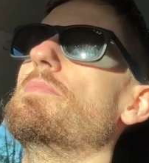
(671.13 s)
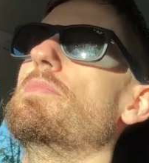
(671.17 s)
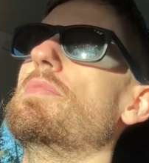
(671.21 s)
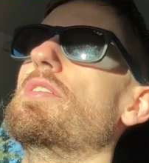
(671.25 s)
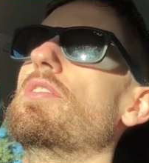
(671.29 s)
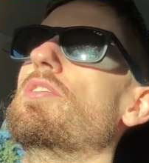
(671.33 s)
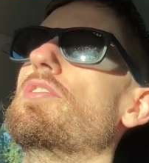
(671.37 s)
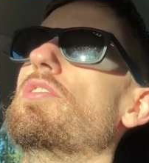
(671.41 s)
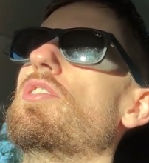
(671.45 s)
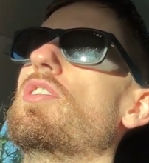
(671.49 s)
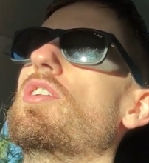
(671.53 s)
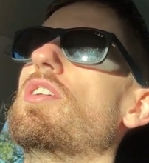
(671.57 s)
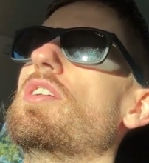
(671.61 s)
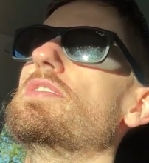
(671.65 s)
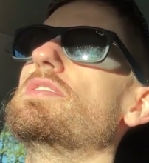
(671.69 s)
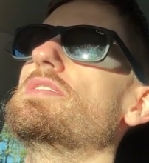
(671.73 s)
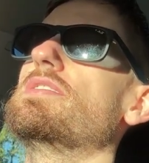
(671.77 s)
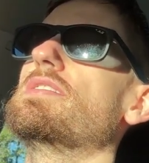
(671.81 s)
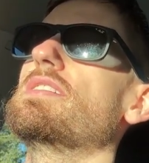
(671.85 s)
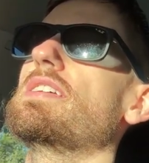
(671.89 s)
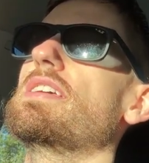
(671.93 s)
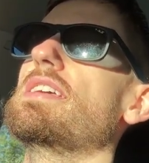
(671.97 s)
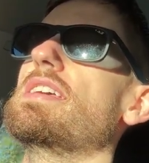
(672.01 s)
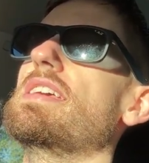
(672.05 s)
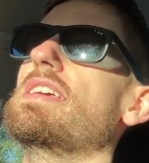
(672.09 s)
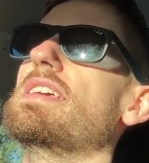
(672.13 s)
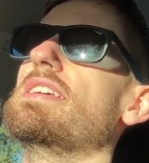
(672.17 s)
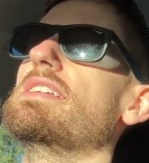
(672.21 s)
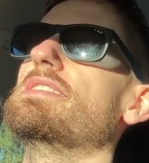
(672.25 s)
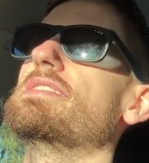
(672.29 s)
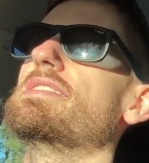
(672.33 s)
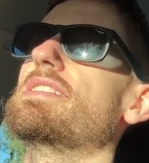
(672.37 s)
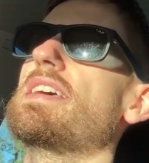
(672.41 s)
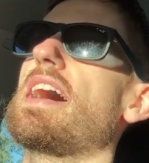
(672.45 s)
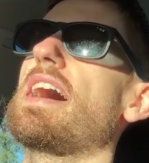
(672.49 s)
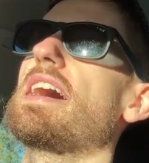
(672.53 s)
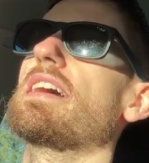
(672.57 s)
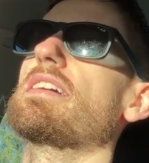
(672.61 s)
They're not
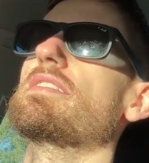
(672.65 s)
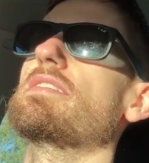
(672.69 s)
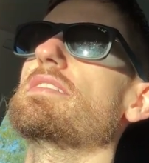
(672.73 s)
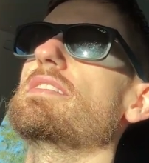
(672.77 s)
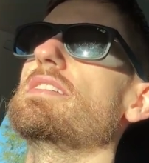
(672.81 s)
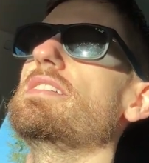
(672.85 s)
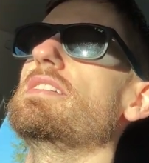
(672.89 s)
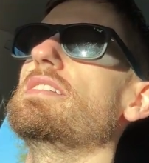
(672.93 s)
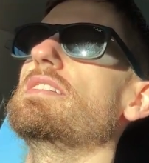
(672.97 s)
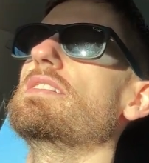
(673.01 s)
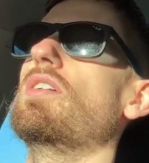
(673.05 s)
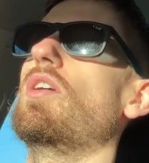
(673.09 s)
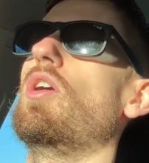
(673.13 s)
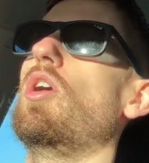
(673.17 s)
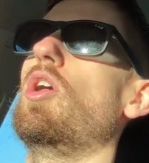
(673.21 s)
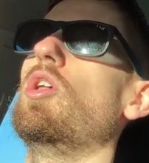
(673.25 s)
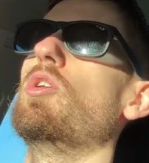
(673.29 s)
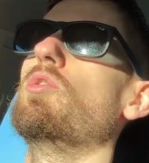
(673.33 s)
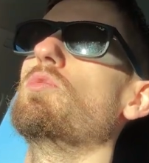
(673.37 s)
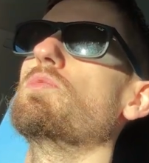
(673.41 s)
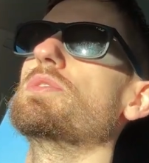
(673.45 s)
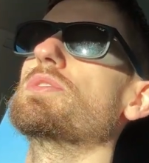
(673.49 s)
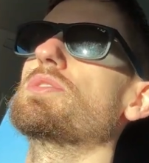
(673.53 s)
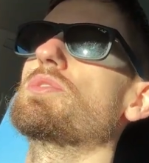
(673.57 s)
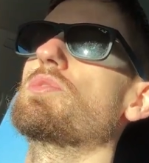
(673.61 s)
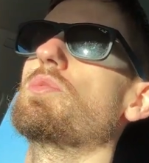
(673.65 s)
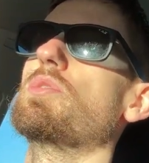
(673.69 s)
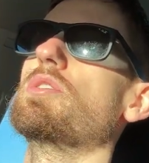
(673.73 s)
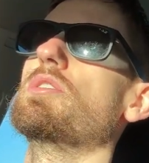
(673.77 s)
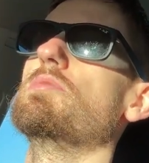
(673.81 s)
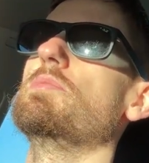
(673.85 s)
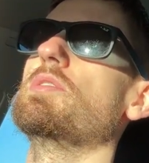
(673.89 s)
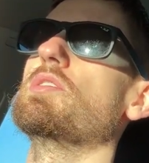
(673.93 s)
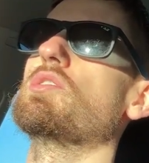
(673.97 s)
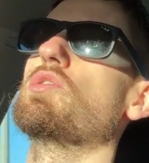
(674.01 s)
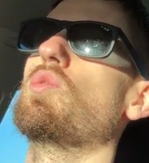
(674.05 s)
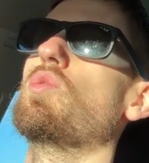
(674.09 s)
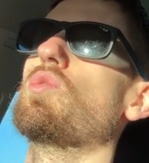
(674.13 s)
exactly always going to
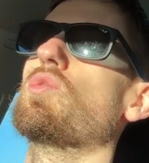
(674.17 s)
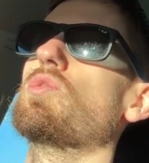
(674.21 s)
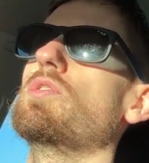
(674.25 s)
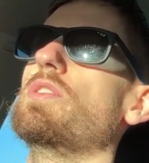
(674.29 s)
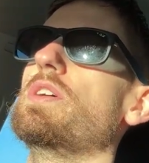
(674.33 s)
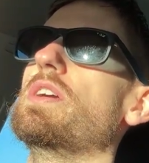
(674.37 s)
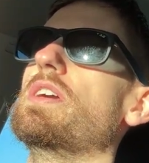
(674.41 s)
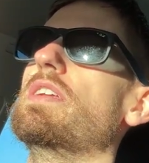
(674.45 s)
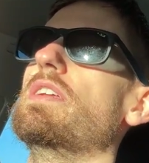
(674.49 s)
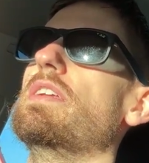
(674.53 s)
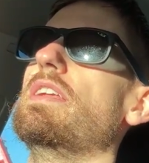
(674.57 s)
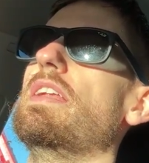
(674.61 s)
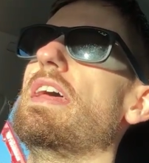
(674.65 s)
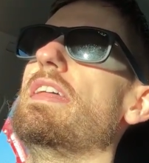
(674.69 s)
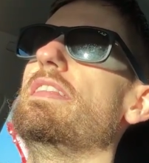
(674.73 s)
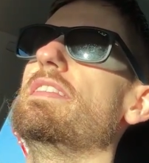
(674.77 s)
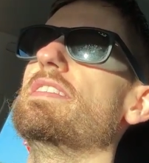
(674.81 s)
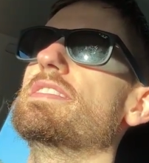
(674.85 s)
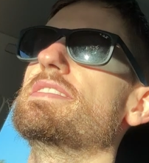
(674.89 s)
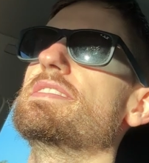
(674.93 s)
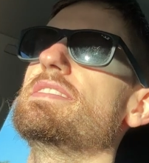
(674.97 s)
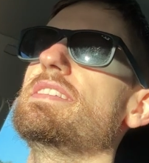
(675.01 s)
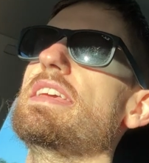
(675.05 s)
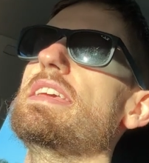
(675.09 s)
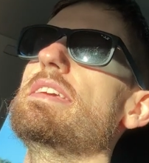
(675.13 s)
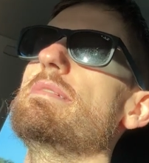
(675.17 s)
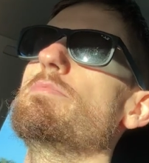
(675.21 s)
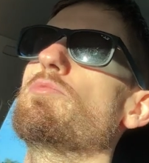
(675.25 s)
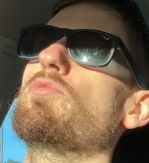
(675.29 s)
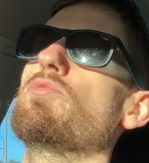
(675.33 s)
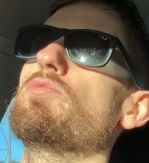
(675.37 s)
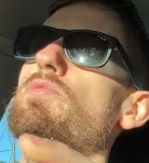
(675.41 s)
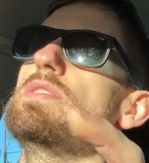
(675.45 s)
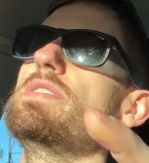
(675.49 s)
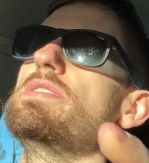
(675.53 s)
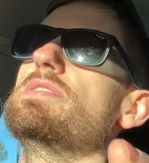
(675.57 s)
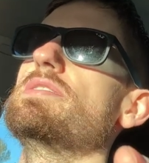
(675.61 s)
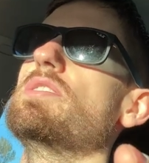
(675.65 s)
be correlated, and the same
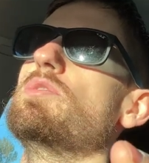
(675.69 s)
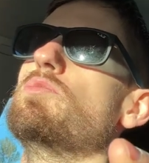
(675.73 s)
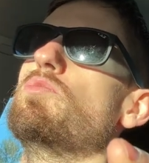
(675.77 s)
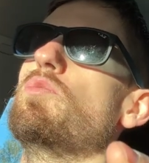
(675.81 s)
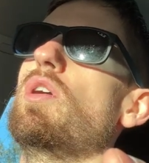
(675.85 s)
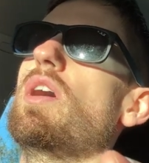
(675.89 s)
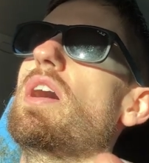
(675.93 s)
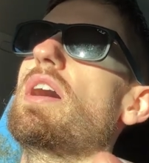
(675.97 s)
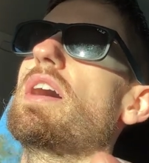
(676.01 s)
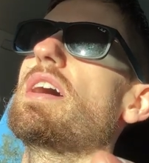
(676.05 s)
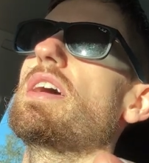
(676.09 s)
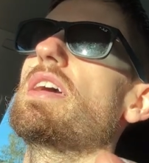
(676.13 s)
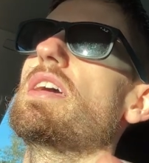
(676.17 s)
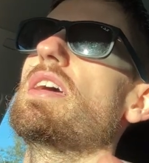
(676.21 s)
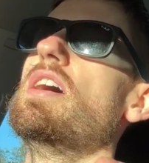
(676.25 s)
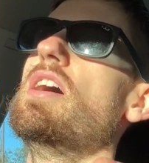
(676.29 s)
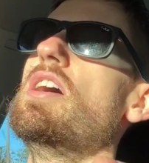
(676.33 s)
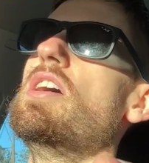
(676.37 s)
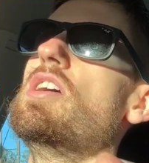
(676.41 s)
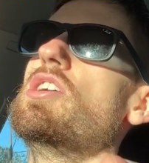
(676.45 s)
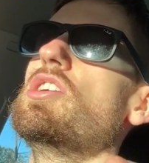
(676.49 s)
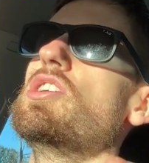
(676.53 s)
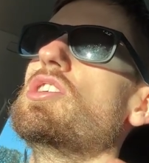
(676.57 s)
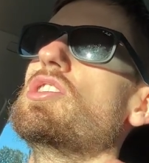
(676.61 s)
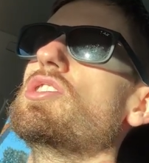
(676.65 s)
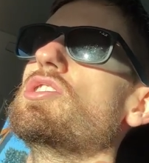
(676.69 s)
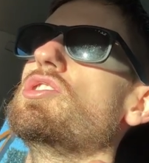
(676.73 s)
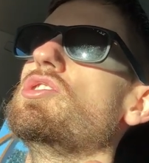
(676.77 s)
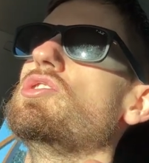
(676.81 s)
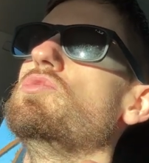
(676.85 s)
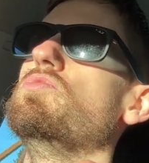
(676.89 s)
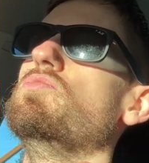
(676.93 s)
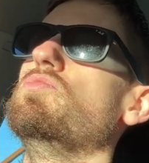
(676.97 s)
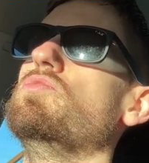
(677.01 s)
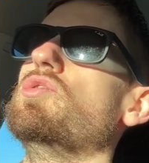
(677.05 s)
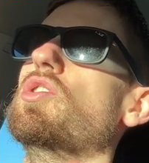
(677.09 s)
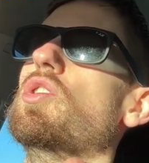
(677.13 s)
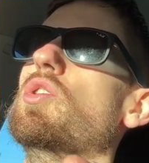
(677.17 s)
reason why
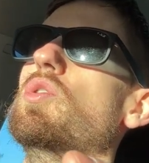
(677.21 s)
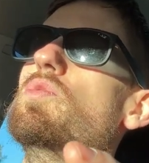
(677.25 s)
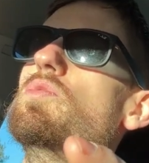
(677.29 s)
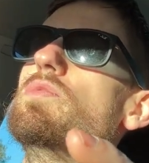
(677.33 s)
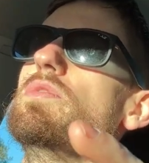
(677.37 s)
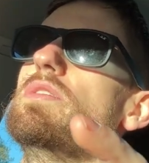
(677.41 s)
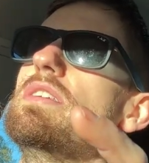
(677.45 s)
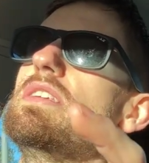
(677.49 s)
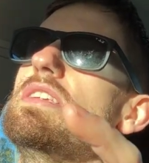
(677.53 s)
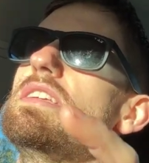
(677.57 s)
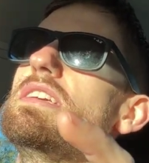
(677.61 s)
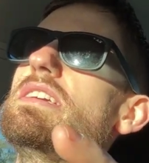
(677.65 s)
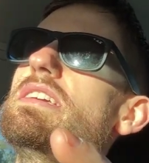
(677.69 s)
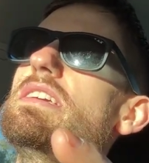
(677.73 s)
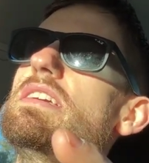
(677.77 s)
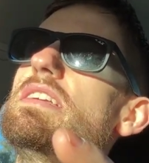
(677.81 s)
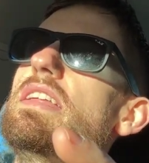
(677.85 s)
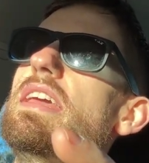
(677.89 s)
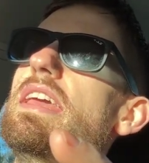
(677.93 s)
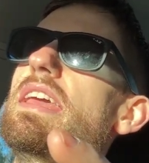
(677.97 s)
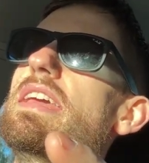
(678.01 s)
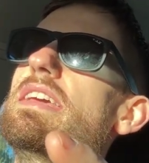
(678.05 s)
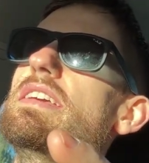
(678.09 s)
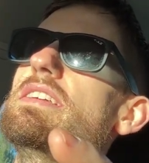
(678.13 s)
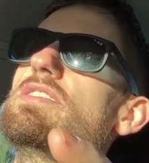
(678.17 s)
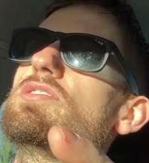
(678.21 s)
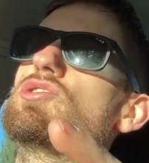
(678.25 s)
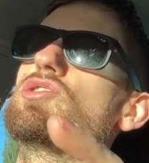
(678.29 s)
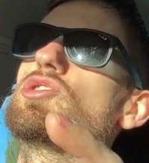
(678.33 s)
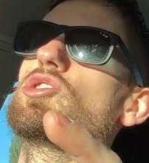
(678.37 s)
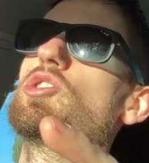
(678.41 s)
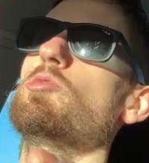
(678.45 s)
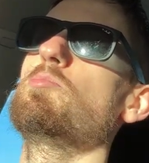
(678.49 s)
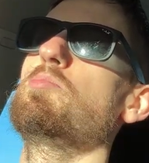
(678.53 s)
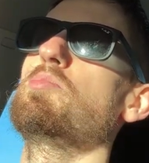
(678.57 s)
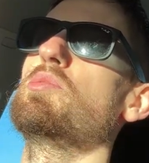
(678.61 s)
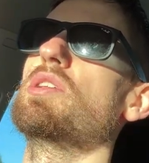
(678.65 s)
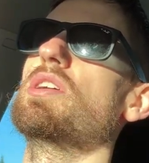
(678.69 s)
you don't need a
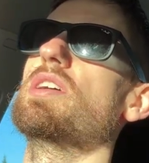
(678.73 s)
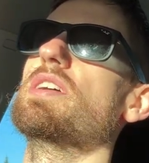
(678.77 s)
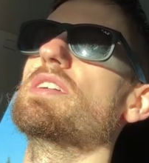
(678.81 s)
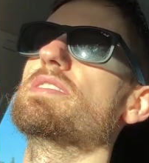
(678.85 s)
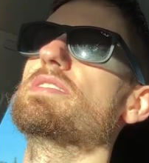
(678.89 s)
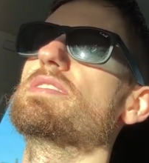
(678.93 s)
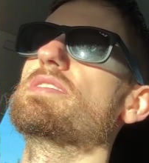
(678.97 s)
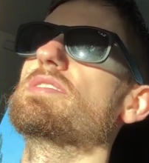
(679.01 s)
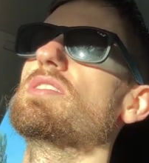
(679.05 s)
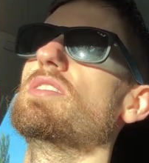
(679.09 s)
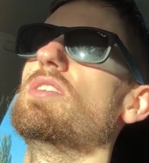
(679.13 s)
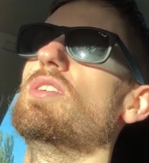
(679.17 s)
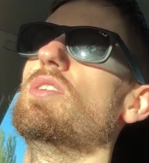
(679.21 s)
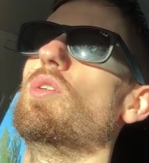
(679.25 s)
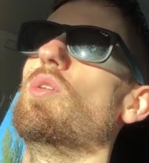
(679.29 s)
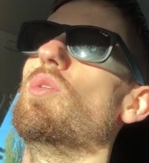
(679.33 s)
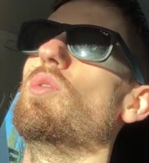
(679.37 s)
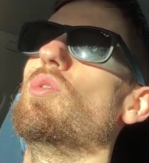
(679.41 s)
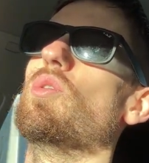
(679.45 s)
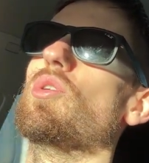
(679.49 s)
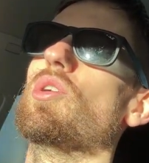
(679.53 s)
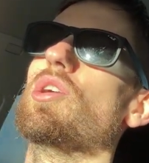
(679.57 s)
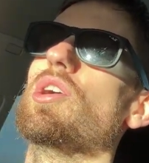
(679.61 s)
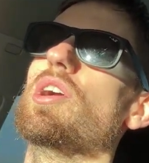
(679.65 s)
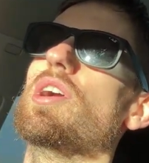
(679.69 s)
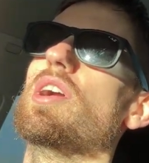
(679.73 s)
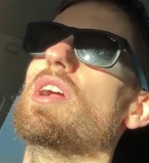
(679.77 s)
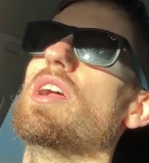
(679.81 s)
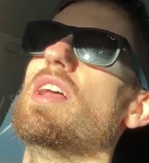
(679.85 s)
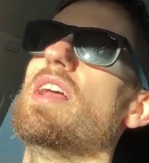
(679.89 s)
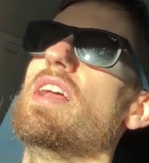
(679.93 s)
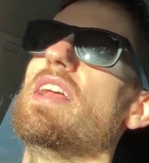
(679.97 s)
surplus, or